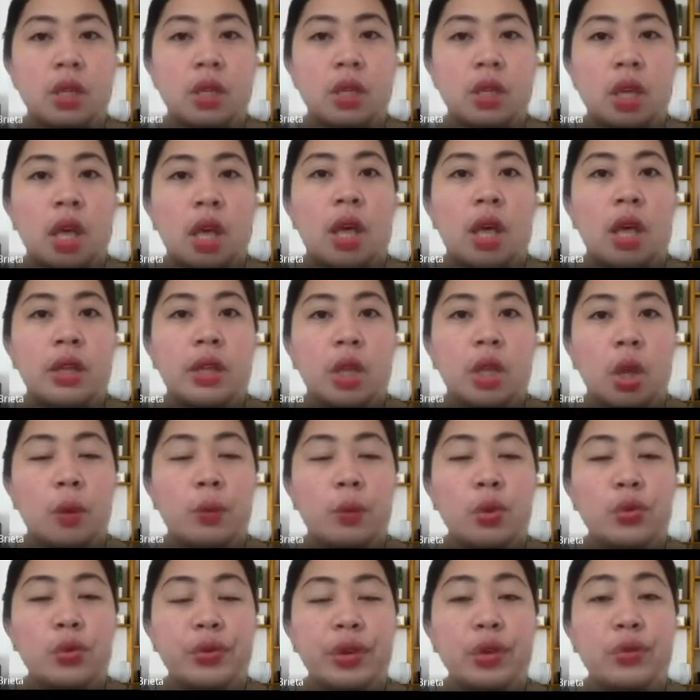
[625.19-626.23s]
Now, moving
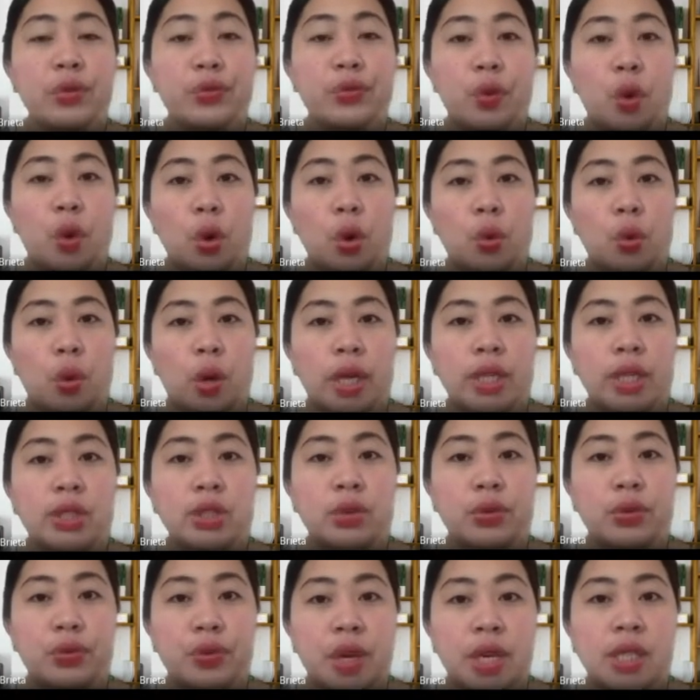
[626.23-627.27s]
forward to
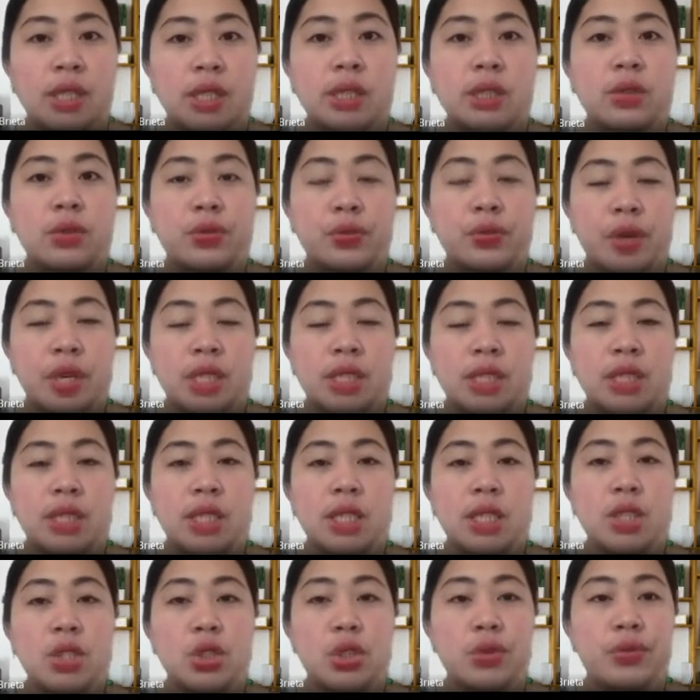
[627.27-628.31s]
face-to-face
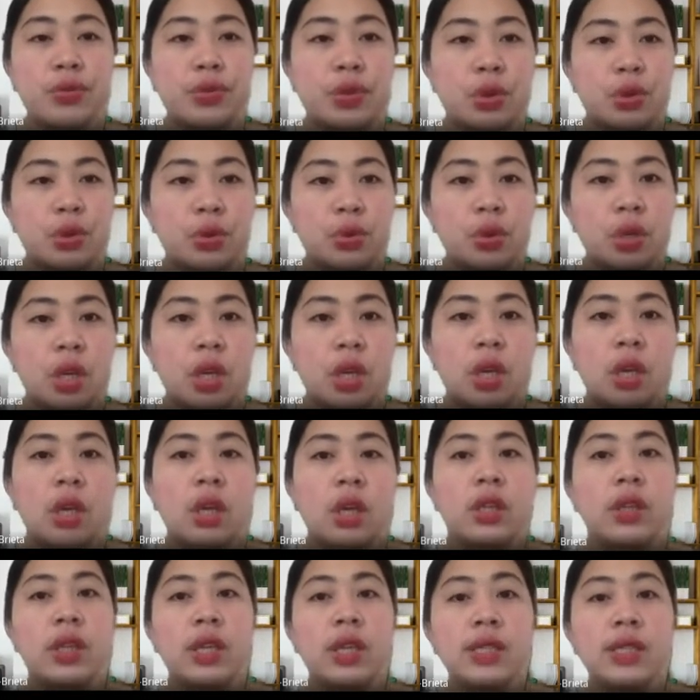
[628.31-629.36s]
interview,
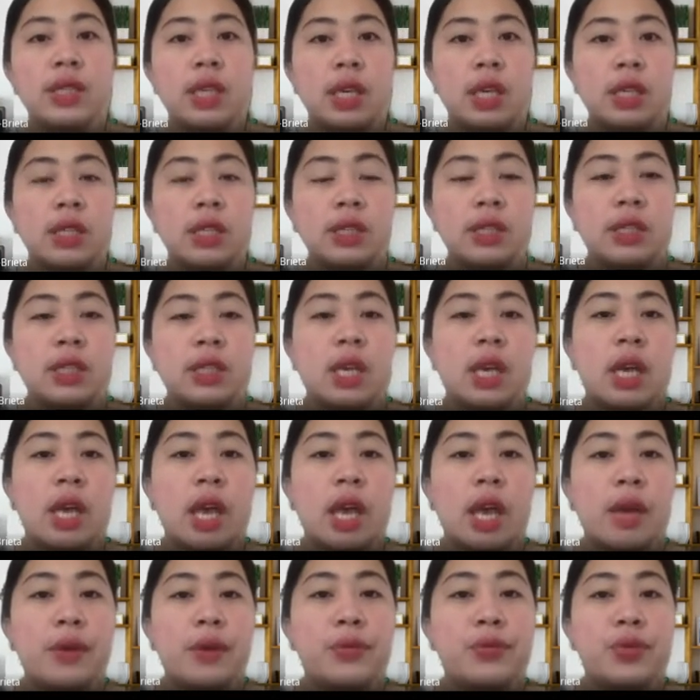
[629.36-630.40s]
this is a
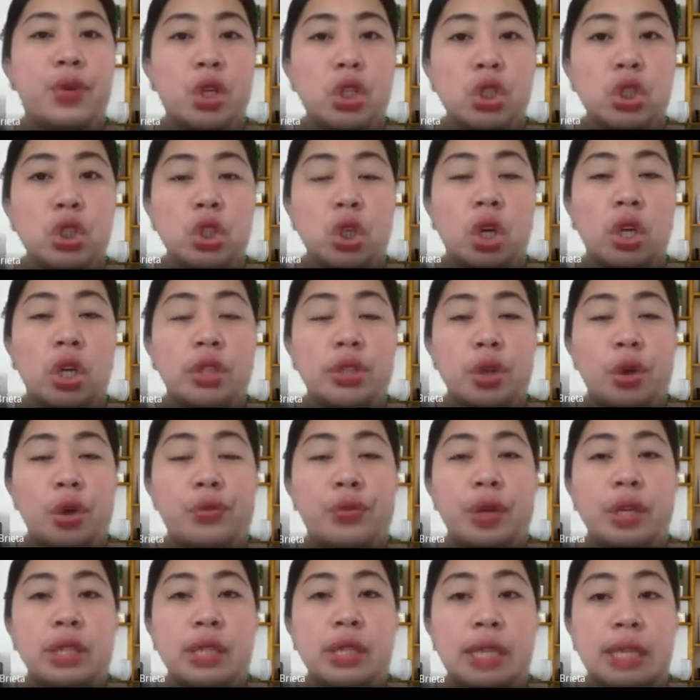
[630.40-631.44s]
version of an
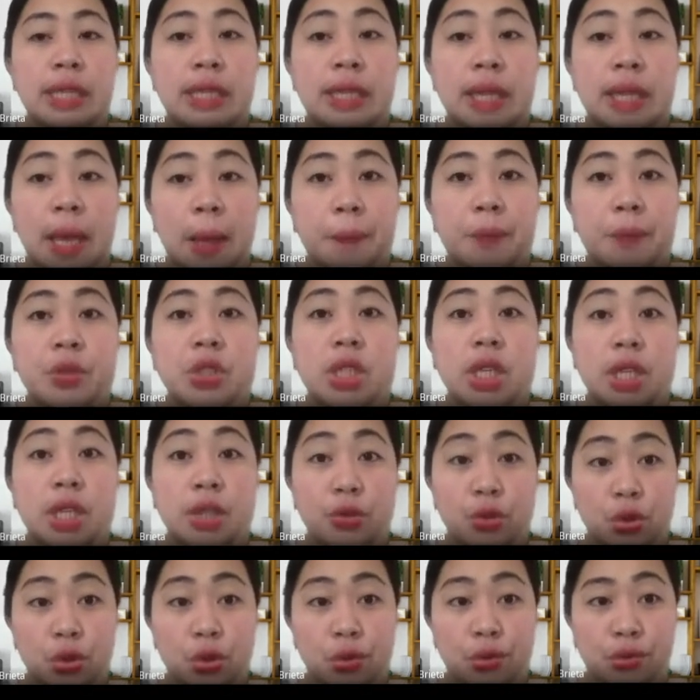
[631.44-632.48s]
in-depth
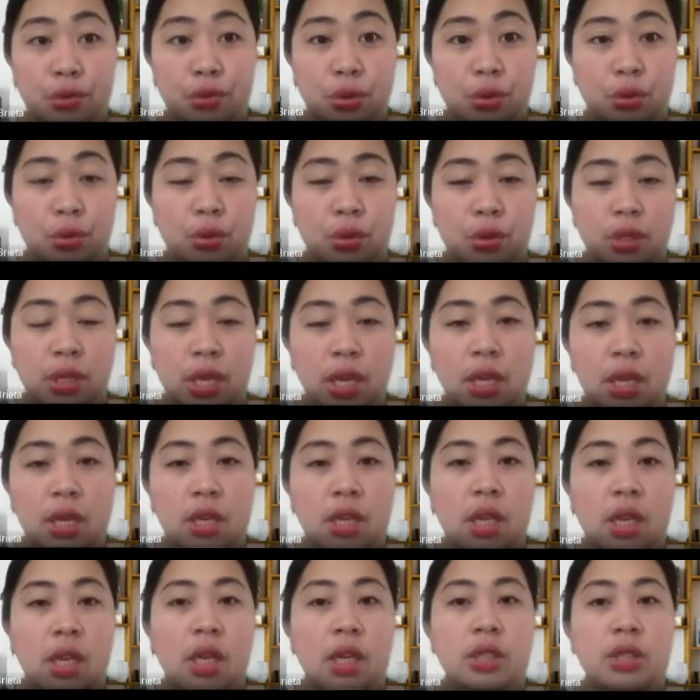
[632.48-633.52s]
interview. Okay,
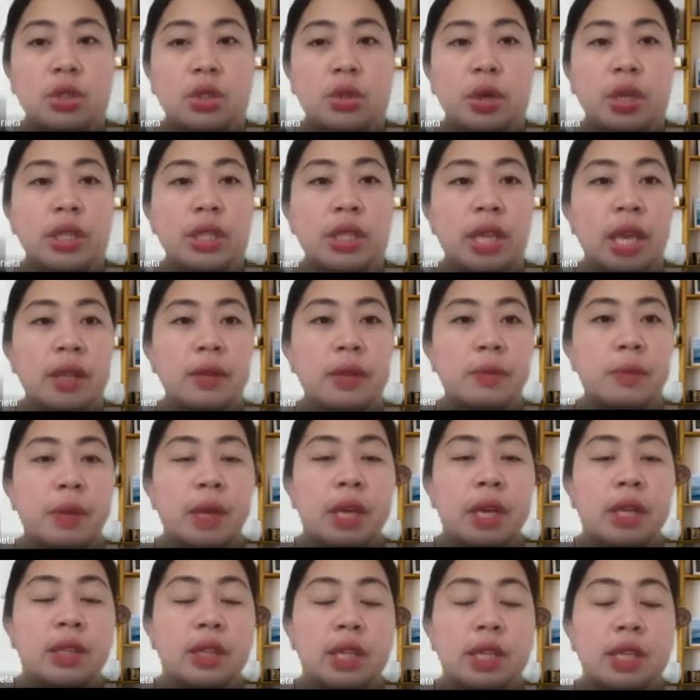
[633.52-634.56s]
so it
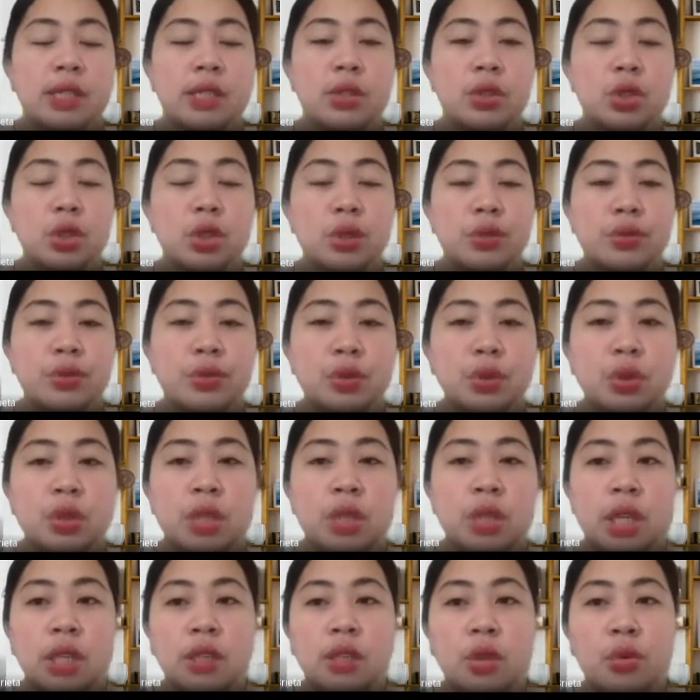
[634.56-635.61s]
is useful in
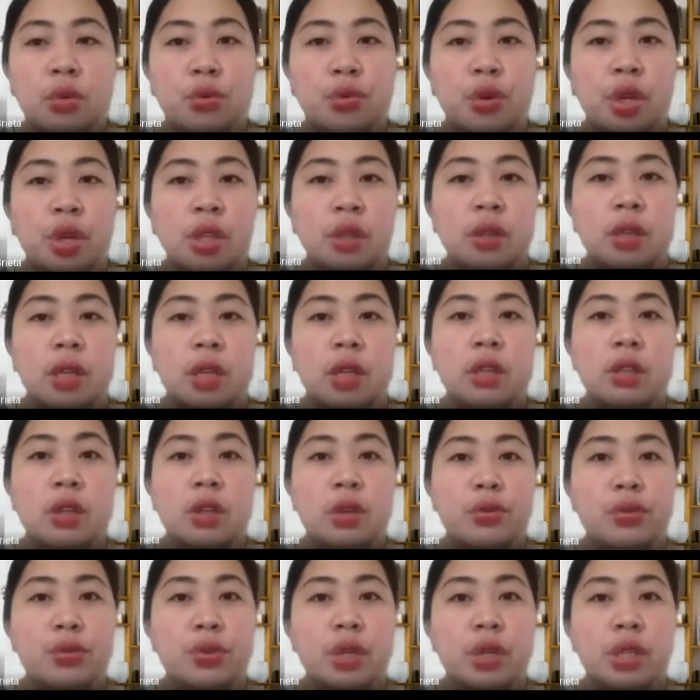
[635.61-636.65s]
different
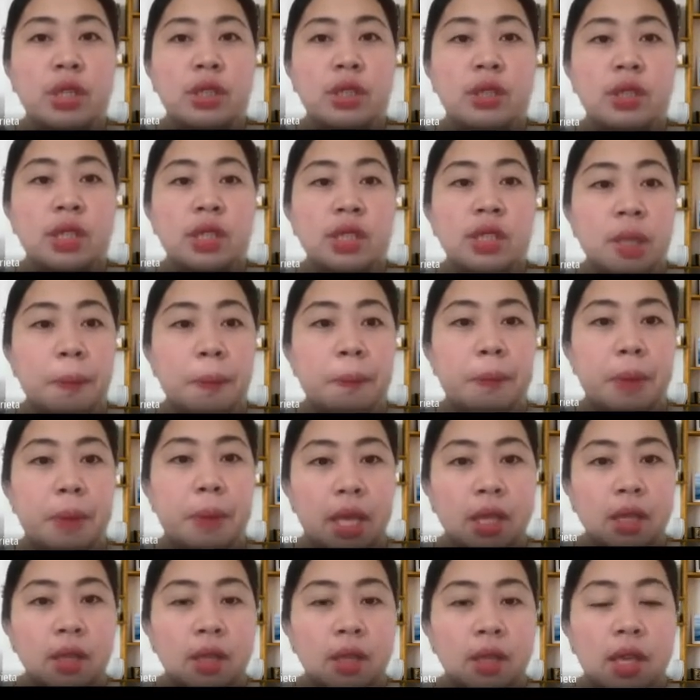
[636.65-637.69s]
discipline,
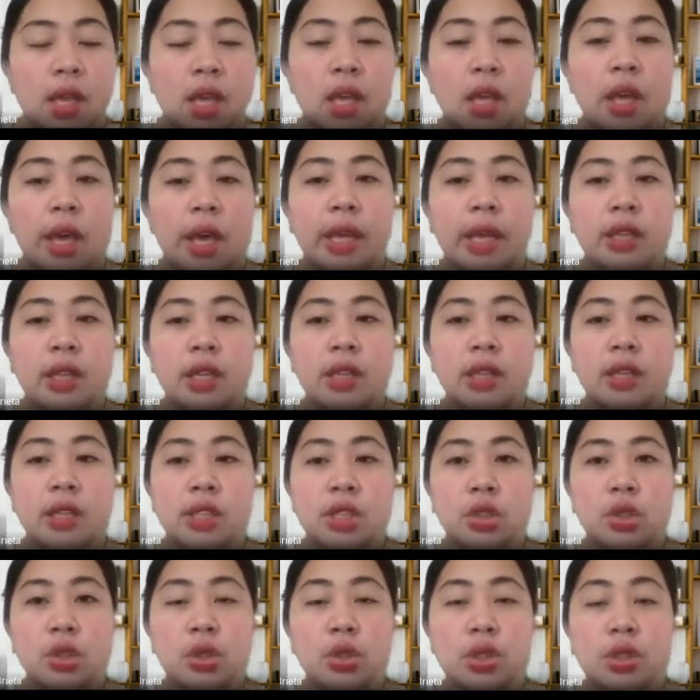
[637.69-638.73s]
and it is
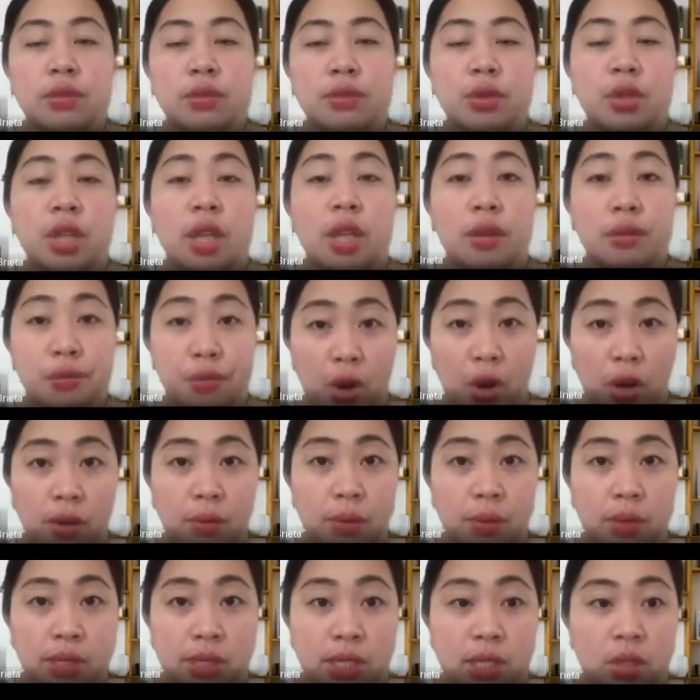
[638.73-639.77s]
useful in
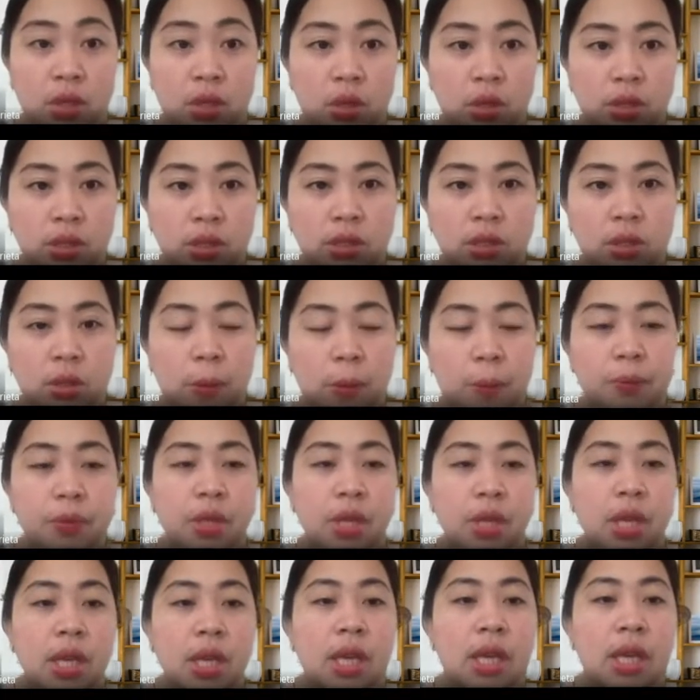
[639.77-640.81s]
pharmacy also.
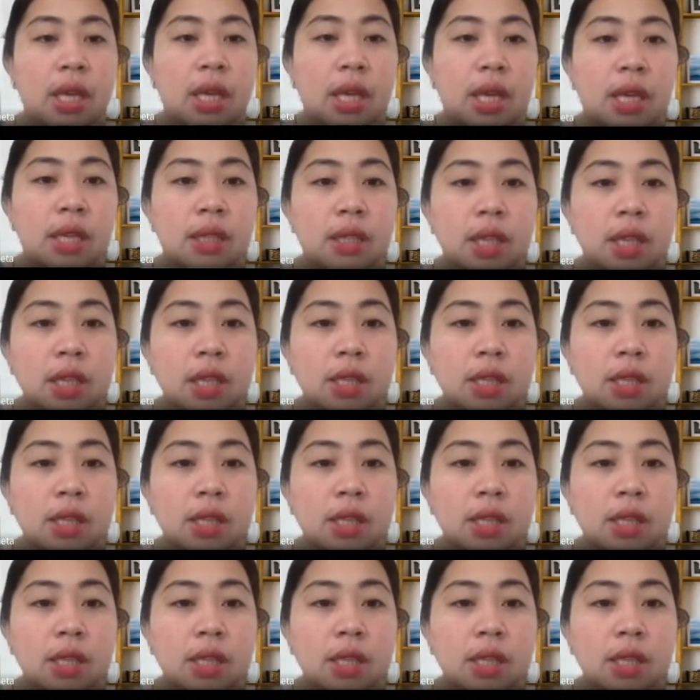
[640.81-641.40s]
It is